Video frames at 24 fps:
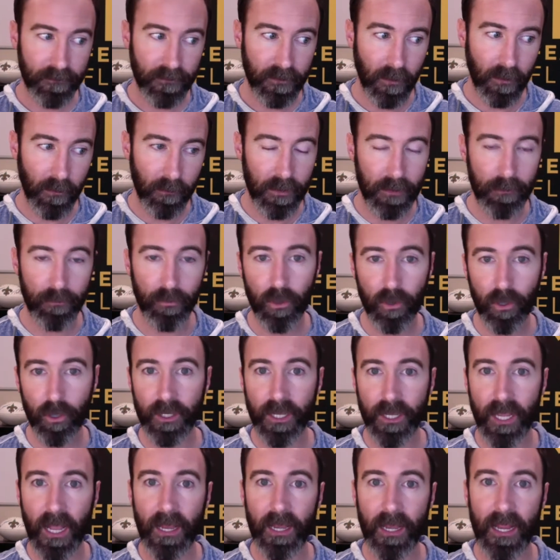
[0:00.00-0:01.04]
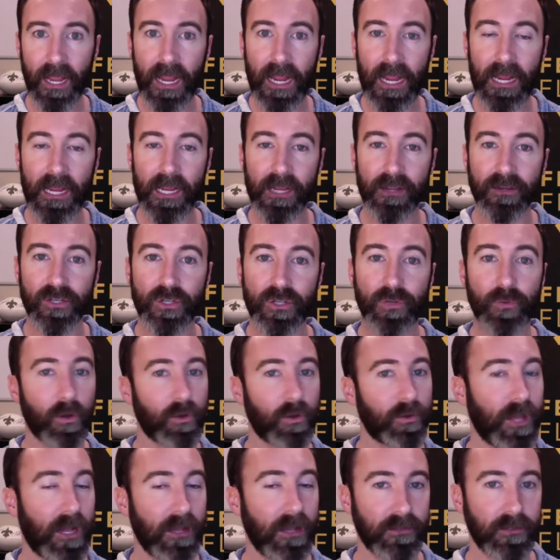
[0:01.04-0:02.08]
People look at a
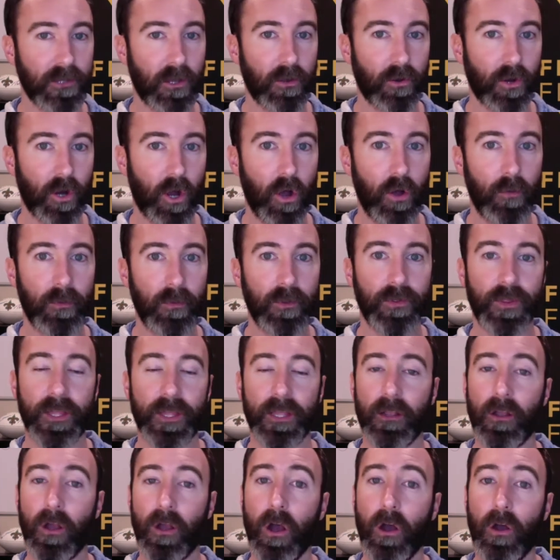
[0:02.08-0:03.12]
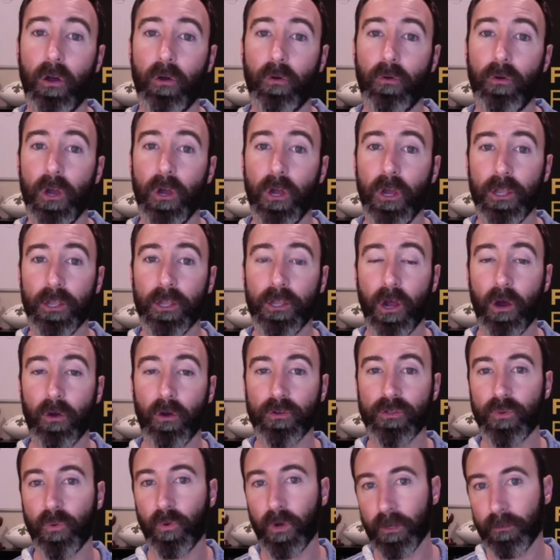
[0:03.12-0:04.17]
$200,000 home and think,
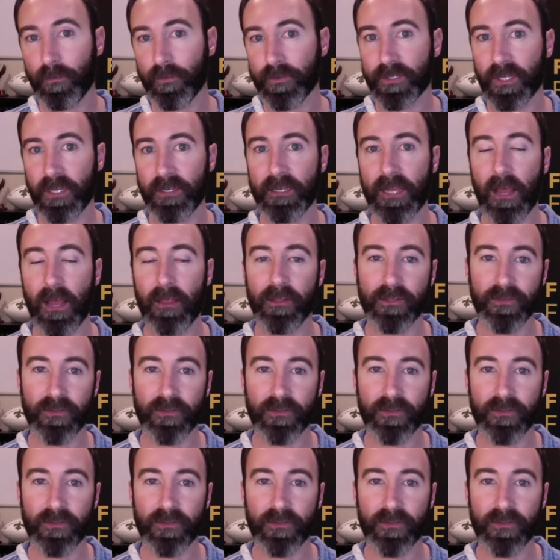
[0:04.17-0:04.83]
20% down, that's